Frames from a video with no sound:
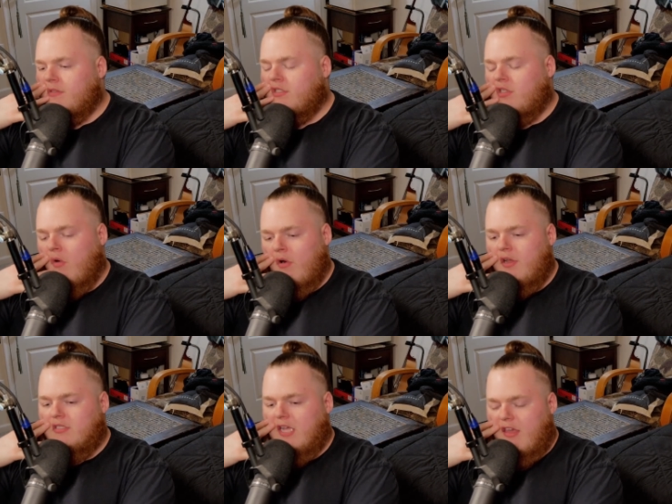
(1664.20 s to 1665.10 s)

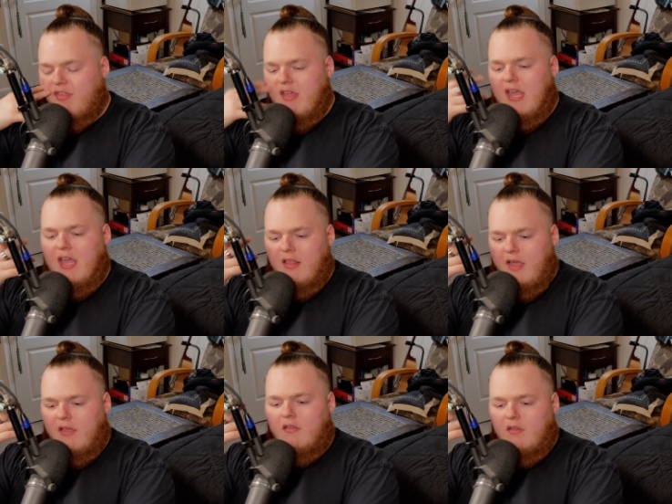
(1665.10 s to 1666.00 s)
stories like thinking
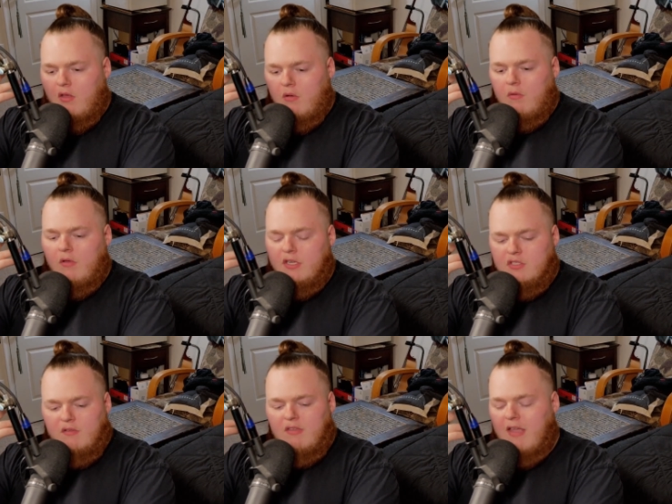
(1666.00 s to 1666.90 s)
like you know i
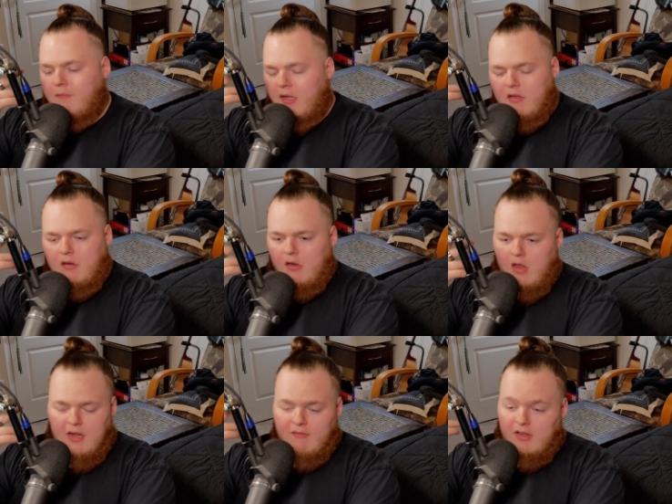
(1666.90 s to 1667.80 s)
should have gave my you
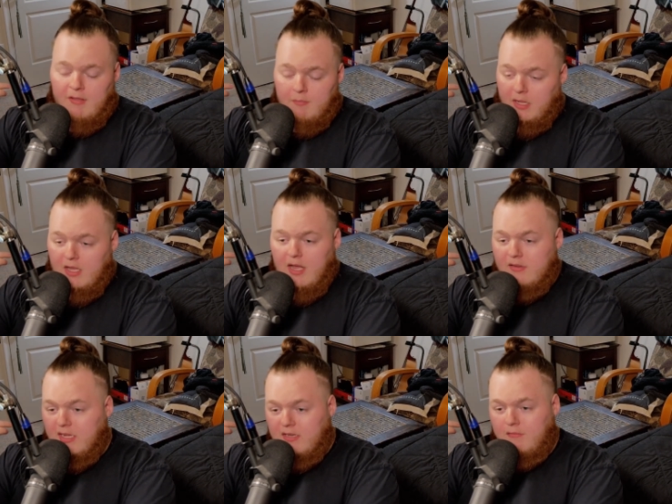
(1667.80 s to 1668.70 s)
know i never gave my
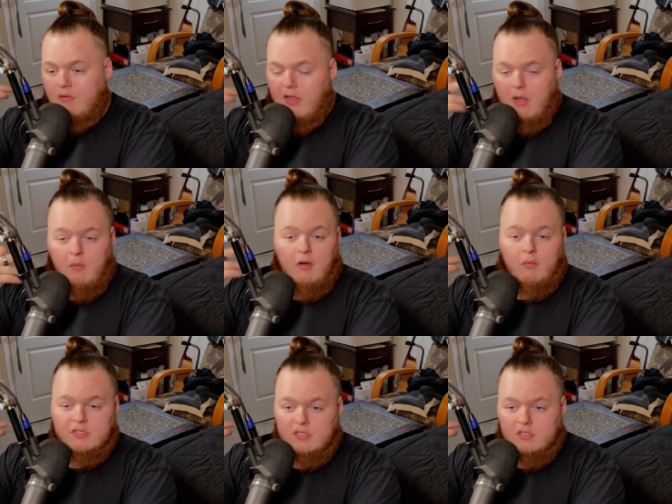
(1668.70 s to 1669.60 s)
contact info like i wonder
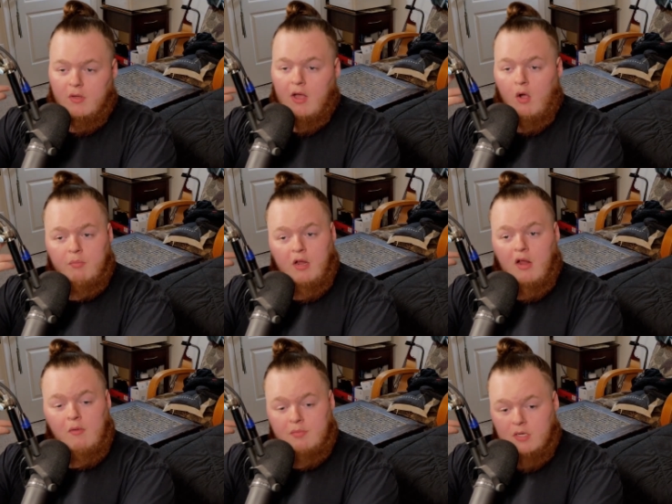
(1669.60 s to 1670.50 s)
what she's doing i hope i
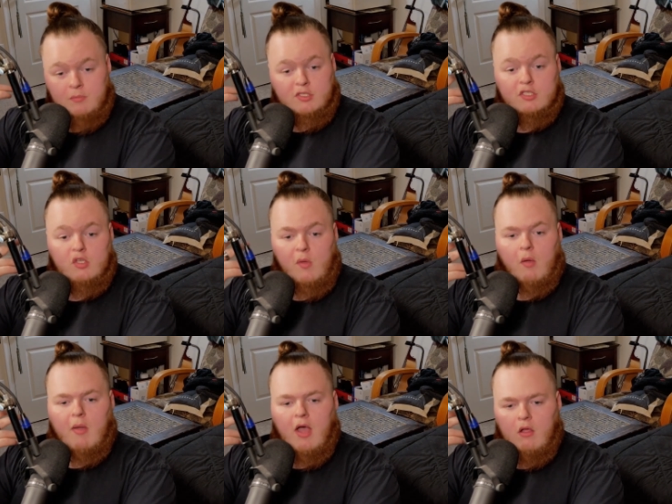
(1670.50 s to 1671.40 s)
hope I hope she's
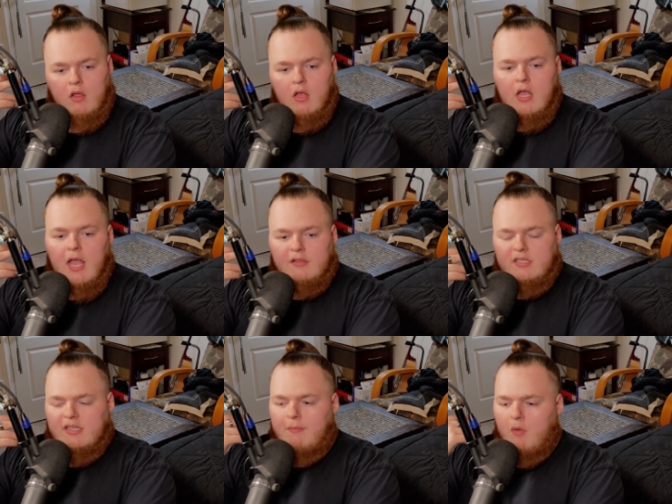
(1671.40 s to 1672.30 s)
doing well it's
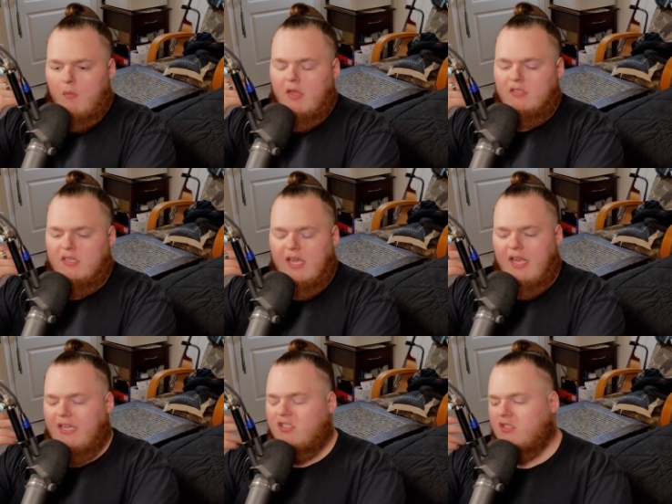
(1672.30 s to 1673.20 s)
like that moment it's
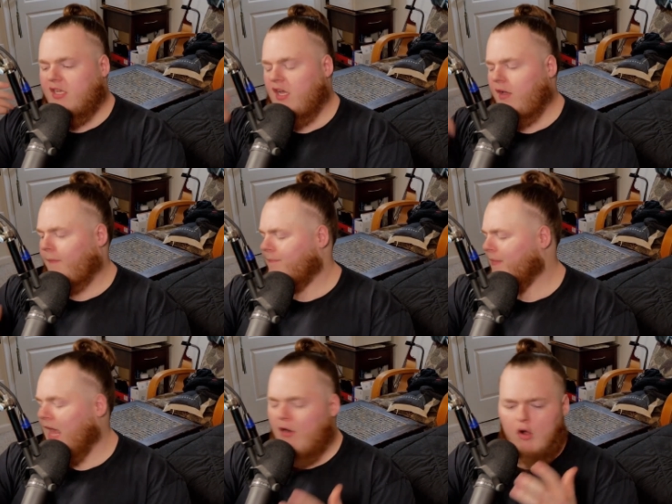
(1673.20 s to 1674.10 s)
it's just like a
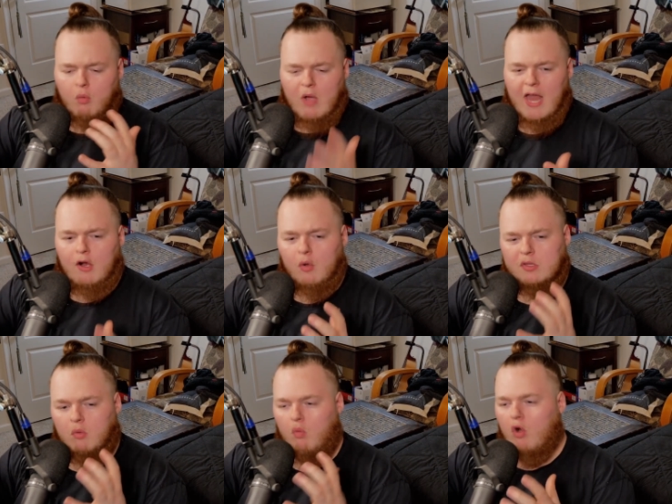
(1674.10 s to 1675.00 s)
i don't know i don't know
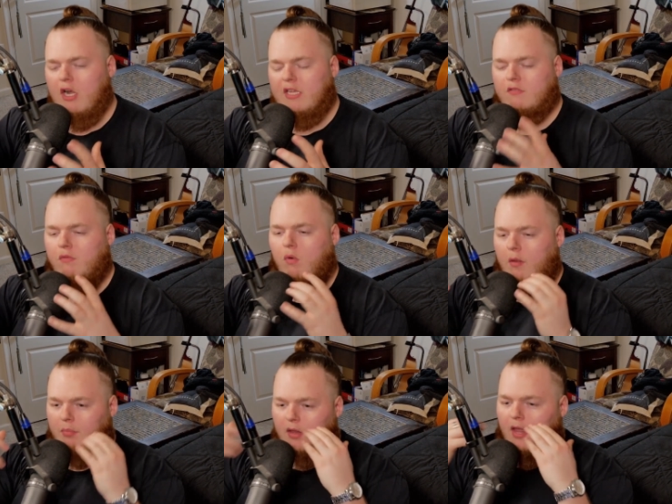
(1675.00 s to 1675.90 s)
what the word is for
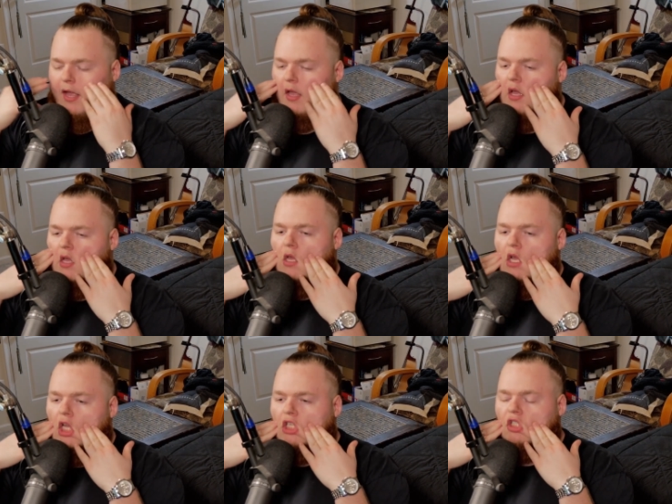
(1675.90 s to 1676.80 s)
it but like
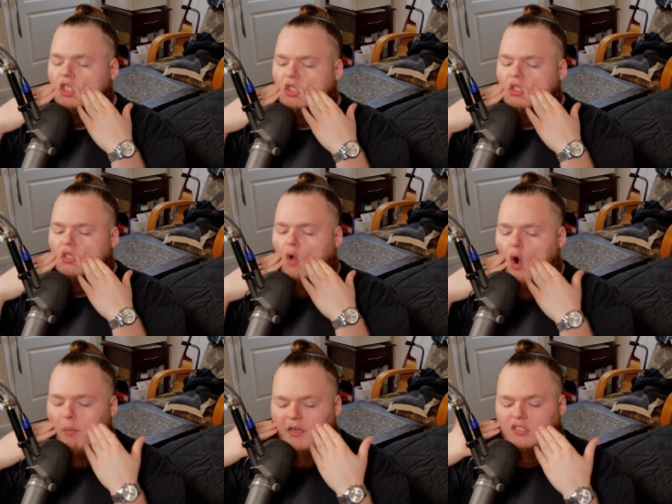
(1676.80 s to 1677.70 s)
she's
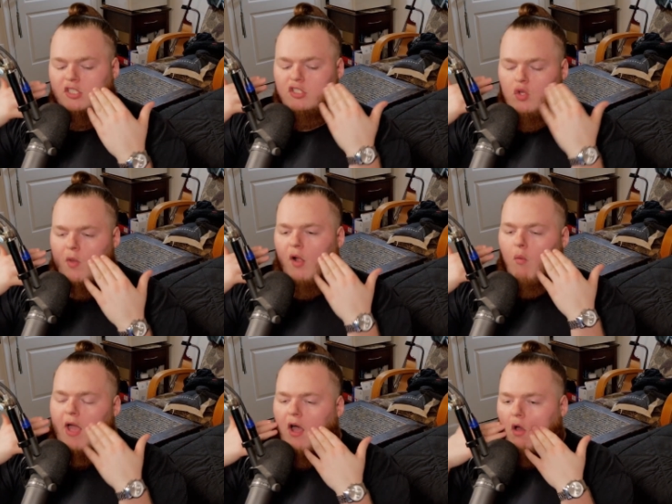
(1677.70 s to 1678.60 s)
hoping she's doing
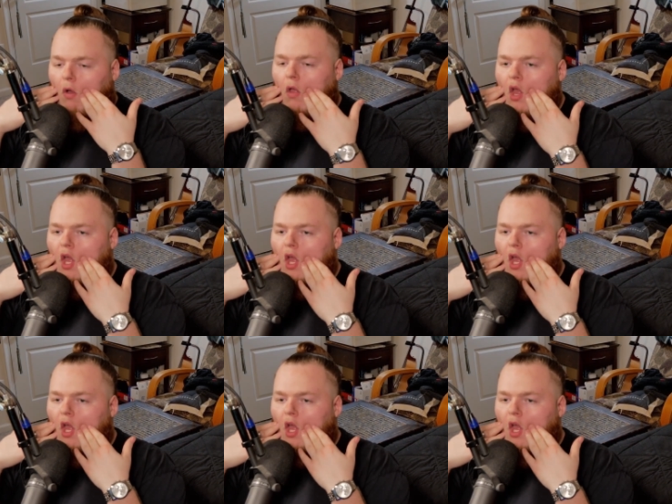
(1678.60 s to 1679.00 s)
well